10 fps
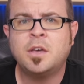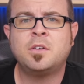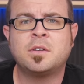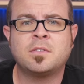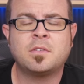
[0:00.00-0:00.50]

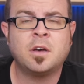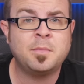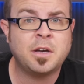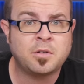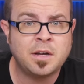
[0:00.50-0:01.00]
You can also
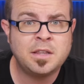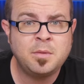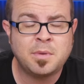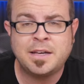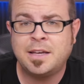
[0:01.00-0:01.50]
help me out
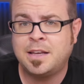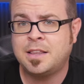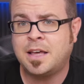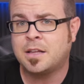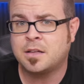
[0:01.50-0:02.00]
greatly by
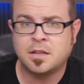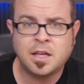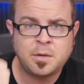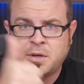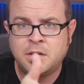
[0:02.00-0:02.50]
hitting that
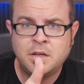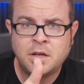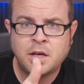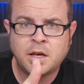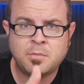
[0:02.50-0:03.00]
like button,
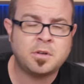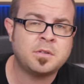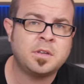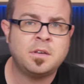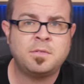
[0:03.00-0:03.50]
uh, but
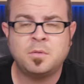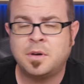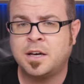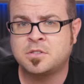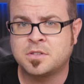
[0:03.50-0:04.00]
only if you
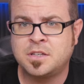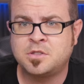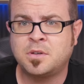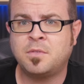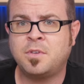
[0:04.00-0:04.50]
actually
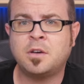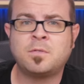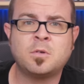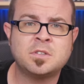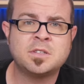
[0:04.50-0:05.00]
enjoyed the video,
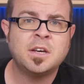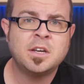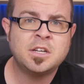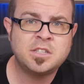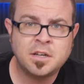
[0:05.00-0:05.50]
of course.
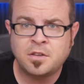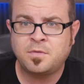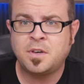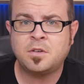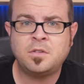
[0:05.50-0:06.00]
Share this
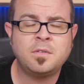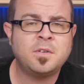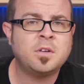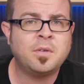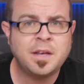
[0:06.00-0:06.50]
video too if
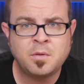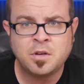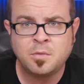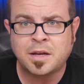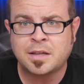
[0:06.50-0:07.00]
you know
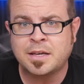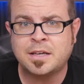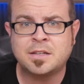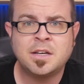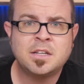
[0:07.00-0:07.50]
anyone who might
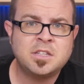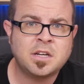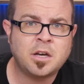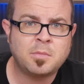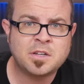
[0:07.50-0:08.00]
like it.
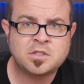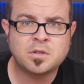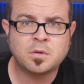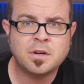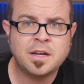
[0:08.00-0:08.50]
Check out my
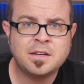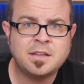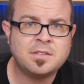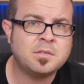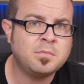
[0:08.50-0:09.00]
store and
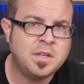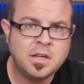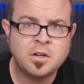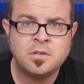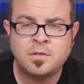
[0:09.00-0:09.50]
get some
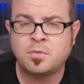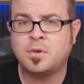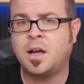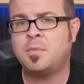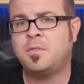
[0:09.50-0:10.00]
gear.
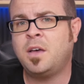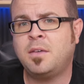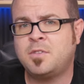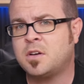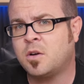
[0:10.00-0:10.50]
Subscribe if you
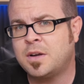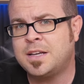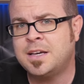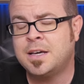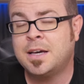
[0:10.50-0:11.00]
haven't
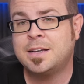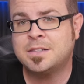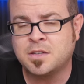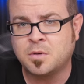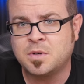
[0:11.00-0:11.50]
already. And
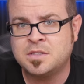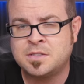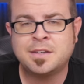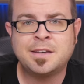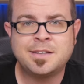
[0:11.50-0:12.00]
as
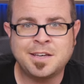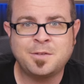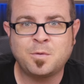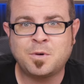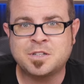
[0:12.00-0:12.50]
always, thank
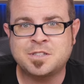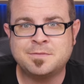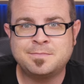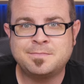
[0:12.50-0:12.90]
you for watching.